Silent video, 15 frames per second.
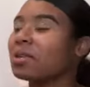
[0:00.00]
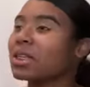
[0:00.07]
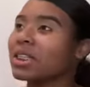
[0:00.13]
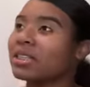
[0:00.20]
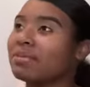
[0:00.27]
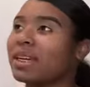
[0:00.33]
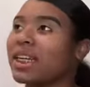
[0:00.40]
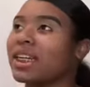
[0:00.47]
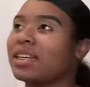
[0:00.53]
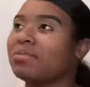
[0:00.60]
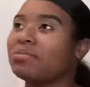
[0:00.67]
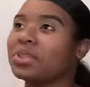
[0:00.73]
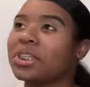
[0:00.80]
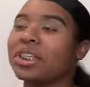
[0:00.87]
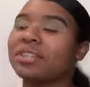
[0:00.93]
really explain it,
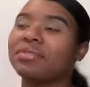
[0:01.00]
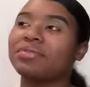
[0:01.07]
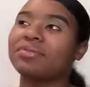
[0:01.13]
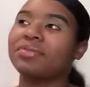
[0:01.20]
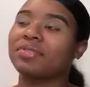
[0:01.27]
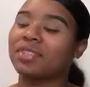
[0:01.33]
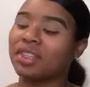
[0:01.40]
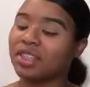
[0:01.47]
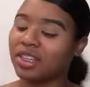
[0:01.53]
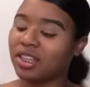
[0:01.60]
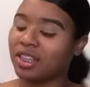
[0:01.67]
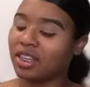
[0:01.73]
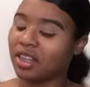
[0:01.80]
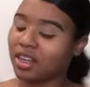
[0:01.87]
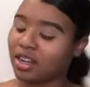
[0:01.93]

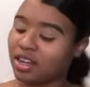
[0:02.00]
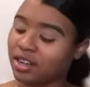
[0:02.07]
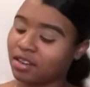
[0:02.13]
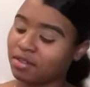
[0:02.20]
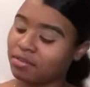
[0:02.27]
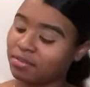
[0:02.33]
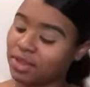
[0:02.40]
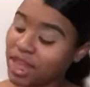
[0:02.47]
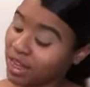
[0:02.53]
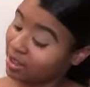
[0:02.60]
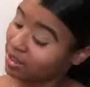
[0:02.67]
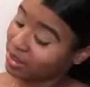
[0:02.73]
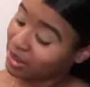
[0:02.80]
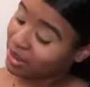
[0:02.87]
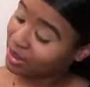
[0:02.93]
but um, yeah,
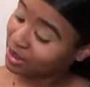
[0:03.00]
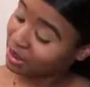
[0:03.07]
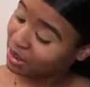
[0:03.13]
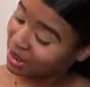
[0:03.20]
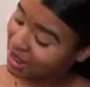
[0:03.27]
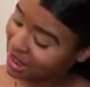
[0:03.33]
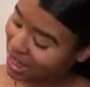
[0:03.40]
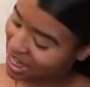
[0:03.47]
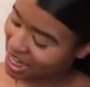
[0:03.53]
let's get into this look.